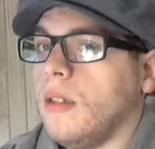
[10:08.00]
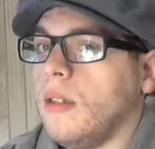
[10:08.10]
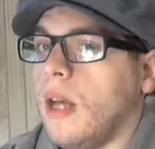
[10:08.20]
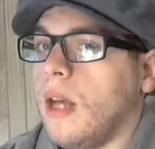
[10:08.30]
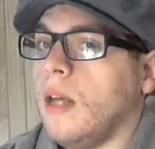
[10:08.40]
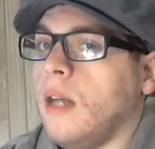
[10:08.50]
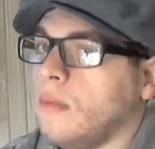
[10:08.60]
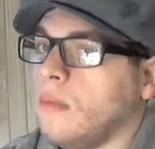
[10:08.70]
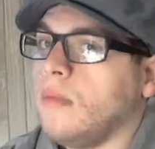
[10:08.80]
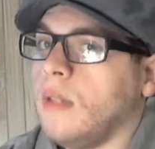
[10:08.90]
I
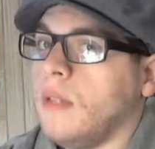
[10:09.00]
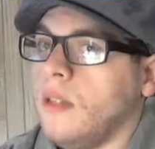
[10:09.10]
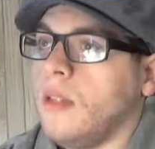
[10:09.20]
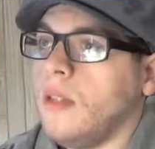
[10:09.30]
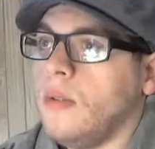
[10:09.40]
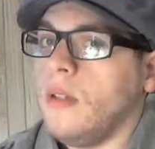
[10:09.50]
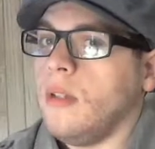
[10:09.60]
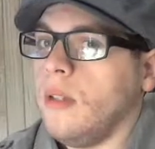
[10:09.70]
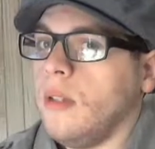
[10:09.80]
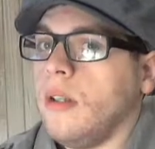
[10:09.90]
That's an interesting
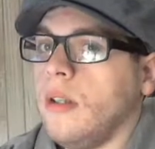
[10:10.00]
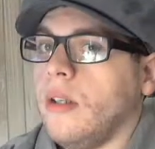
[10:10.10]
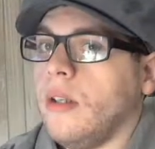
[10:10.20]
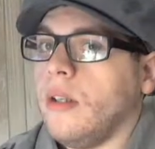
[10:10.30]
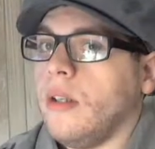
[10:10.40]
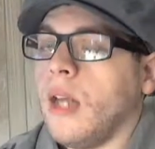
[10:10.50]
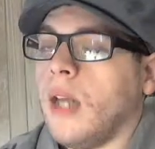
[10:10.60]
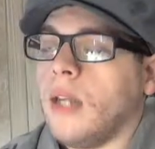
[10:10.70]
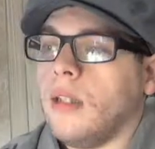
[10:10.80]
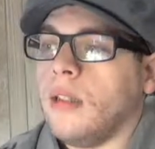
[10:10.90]
theory. I
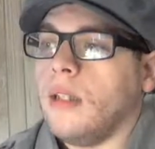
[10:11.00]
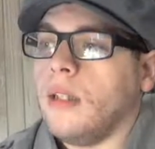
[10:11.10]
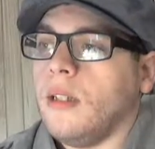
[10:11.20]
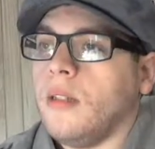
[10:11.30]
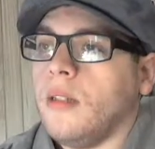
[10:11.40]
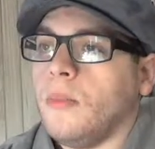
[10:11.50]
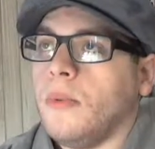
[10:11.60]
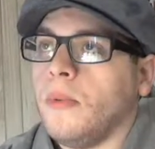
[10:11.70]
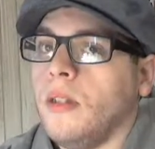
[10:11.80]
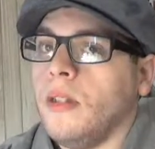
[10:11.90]
actually think that's
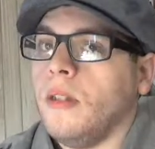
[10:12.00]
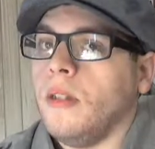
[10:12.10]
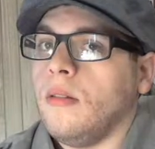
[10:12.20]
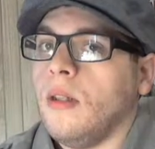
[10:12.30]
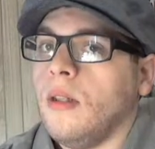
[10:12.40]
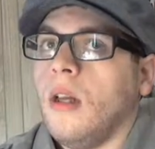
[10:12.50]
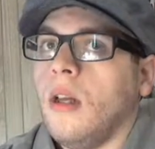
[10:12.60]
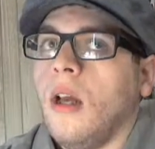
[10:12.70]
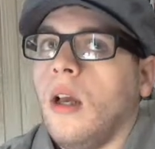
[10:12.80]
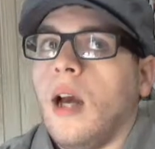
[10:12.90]
pretty.
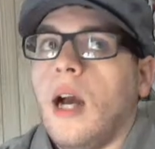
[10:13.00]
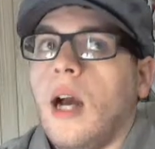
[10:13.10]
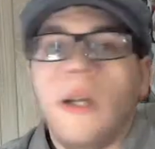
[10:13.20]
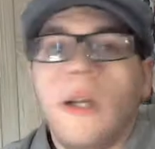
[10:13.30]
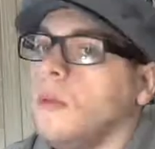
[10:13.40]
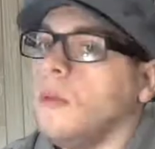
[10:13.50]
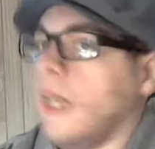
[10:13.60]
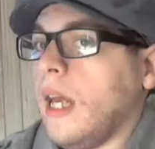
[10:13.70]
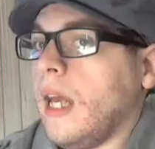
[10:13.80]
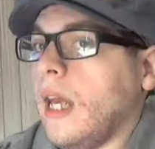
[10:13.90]
I'm not ruling that
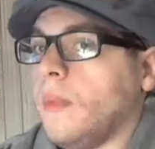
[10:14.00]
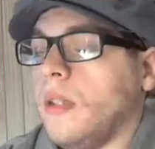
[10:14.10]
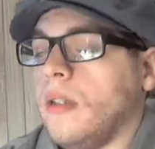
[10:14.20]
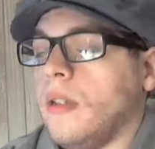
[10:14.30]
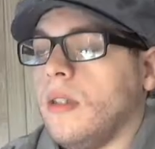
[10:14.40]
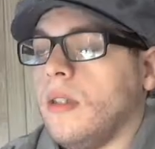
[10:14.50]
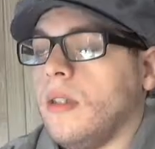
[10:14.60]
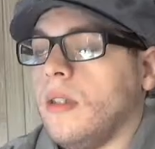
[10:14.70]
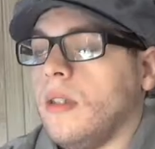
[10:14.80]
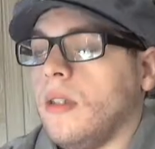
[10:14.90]
out because that's a
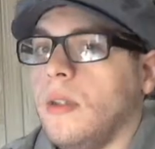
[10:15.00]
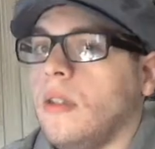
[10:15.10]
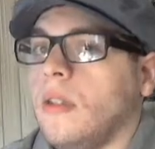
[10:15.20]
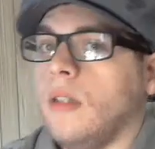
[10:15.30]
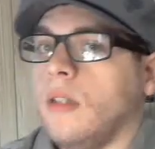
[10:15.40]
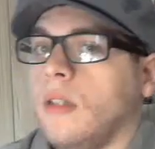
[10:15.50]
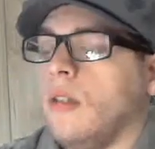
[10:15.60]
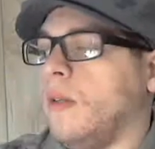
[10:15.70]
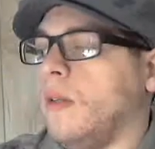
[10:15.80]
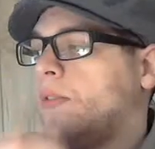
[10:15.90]
possibility. You know,
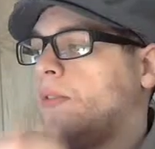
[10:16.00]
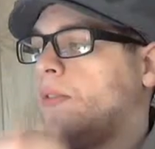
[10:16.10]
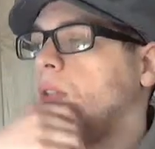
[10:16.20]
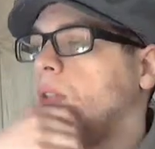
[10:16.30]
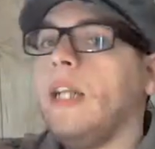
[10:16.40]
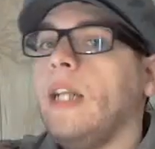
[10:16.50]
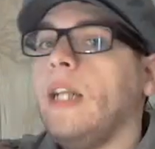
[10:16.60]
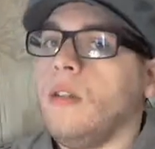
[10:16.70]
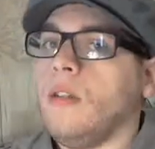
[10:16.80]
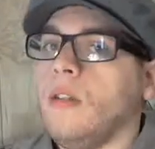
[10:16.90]
if she's a
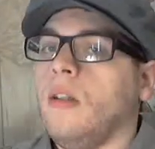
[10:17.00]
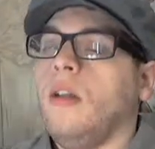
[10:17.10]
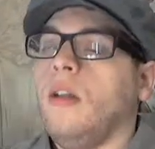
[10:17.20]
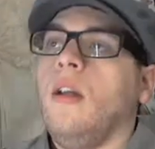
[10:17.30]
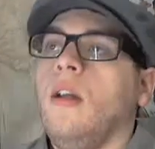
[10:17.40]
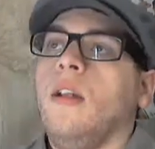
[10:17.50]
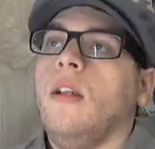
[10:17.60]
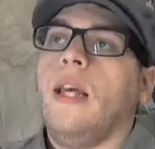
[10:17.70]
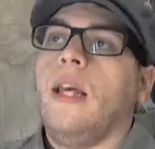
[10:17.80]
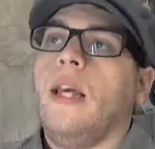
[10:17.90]
waitress,
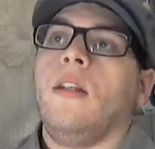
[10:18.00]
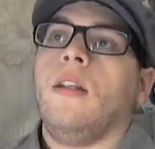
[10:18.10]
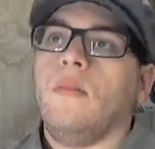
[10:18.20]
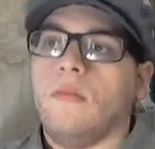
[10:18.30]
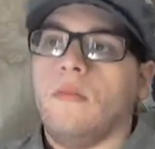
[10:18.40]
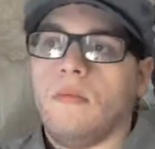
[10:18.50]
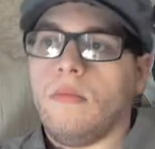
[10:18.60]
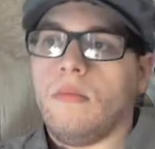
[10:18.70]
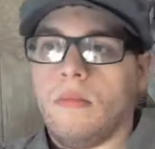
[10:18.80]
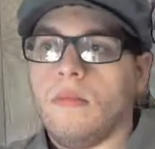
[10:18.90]
then
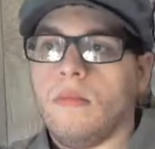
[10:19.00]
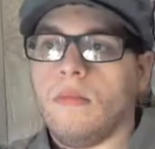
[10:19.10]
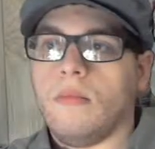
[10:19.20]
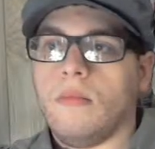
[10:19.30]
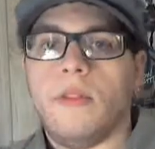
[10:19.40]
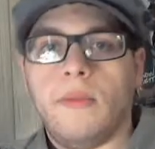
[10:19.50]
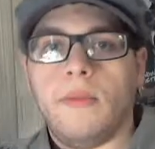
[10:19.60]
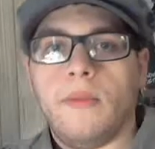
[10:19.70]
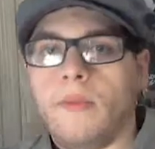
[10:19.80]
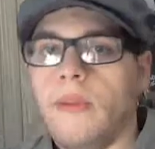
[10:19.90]

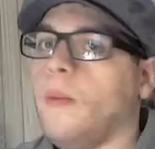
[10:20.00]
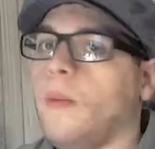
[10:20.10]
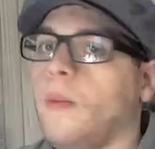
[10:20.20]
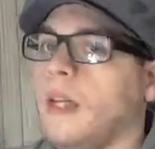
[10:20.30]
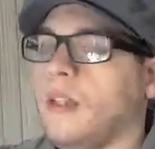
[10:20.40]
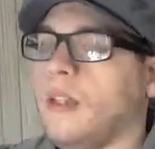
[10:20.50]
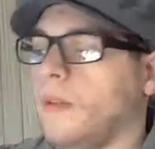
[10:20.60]
it's very possible.